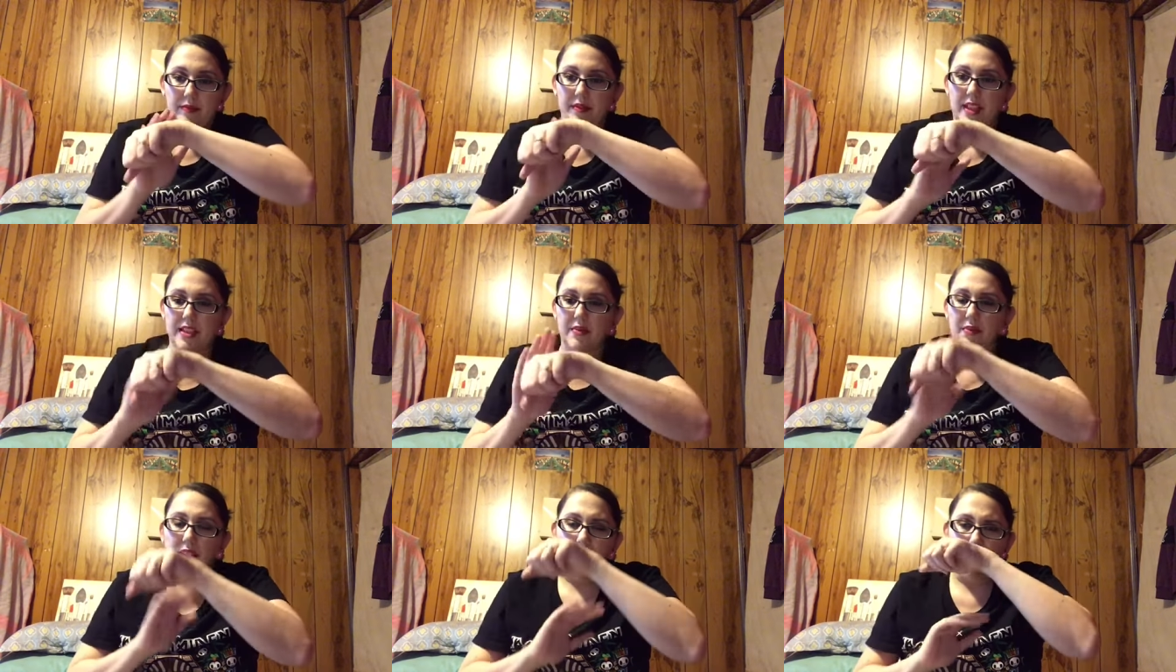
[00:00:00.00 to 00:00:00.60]

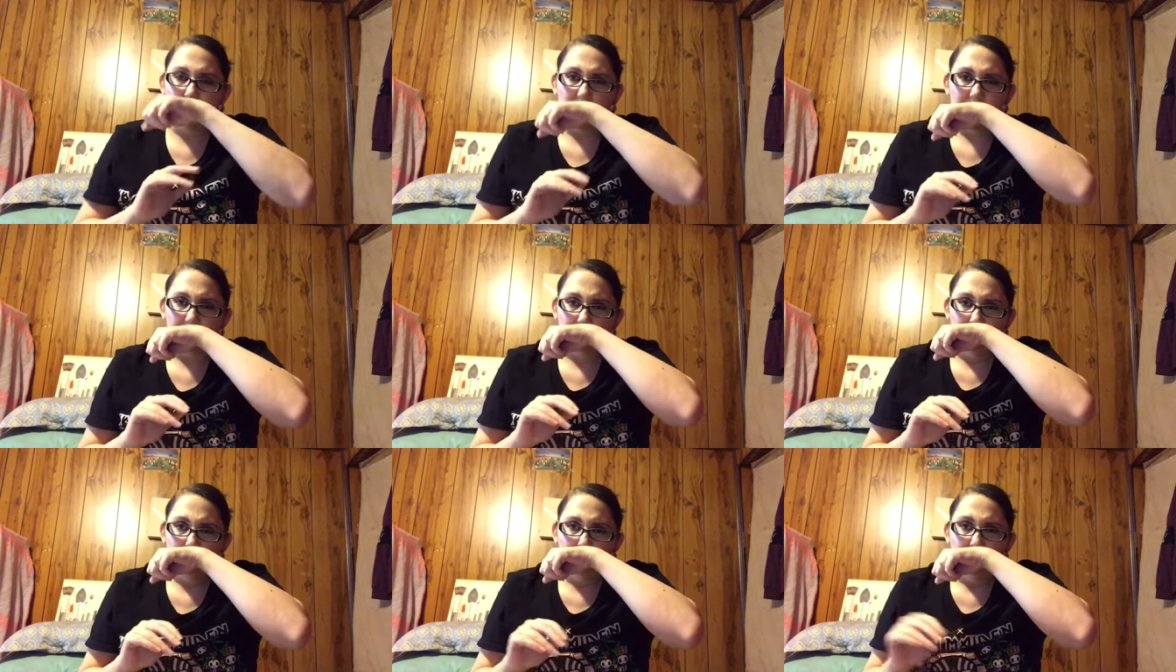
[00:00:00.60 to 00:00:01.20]
Doesn't really have a
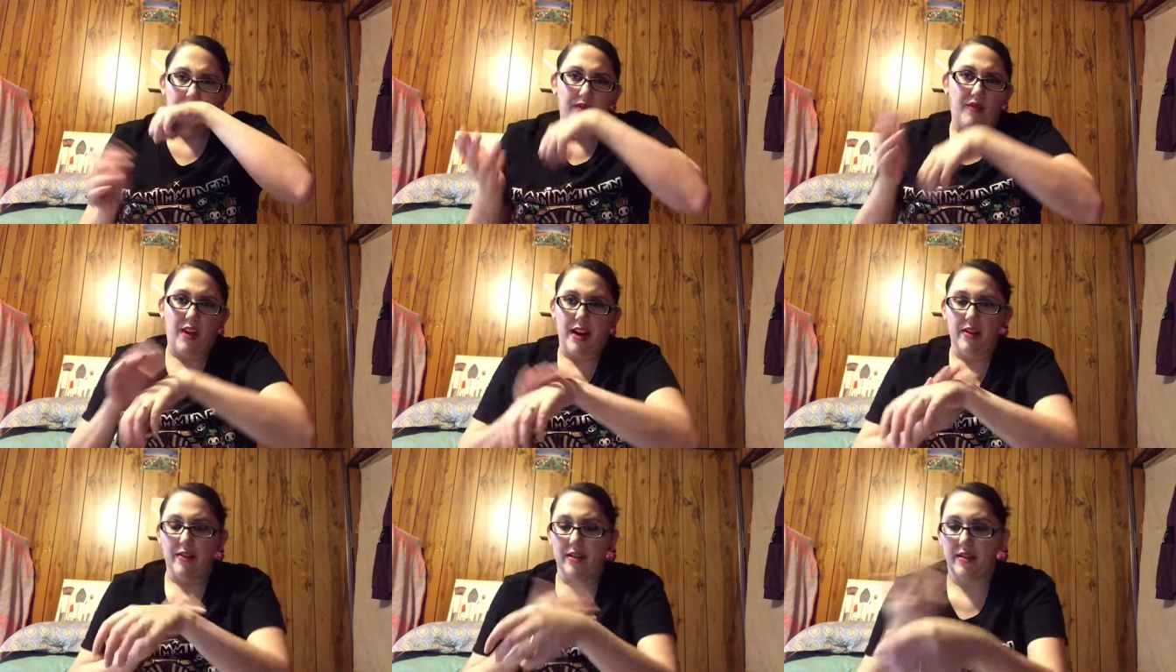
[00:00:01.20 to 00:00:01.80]

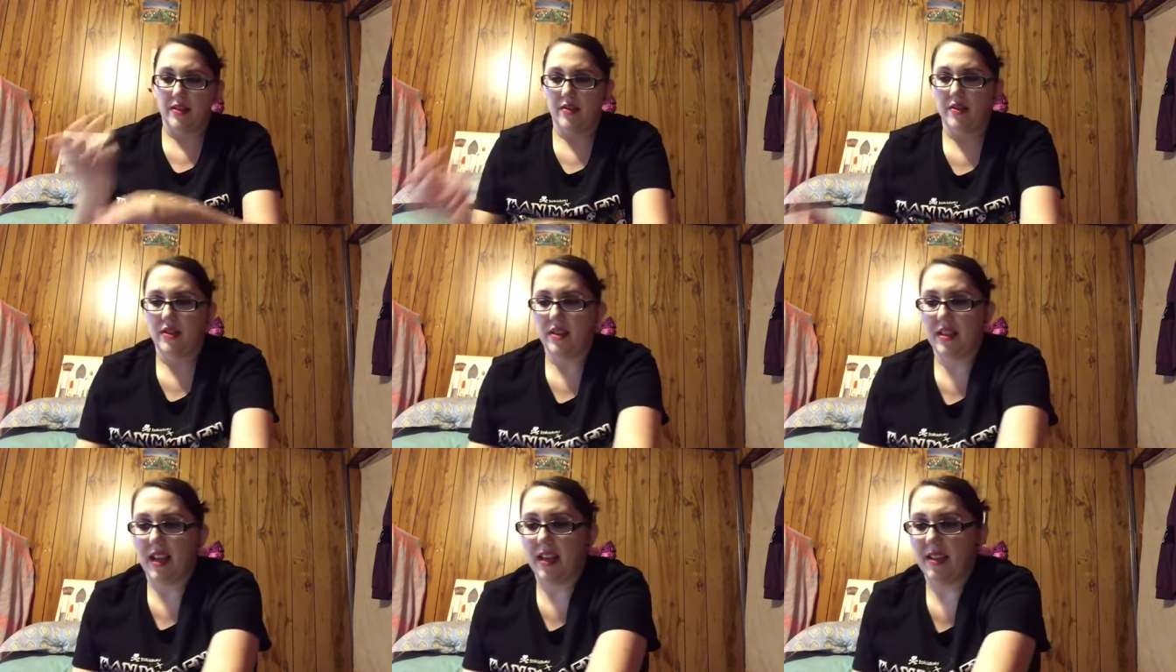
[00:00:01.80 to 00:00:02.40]
fragrance to it,
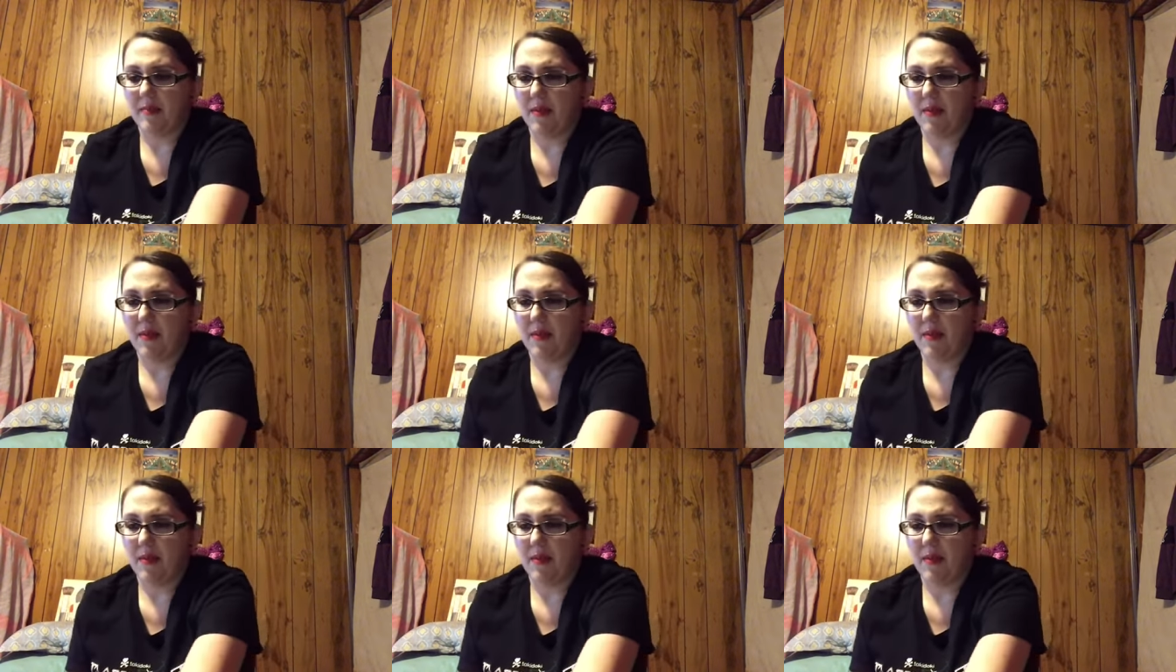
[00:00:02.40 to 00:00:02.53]
just kind of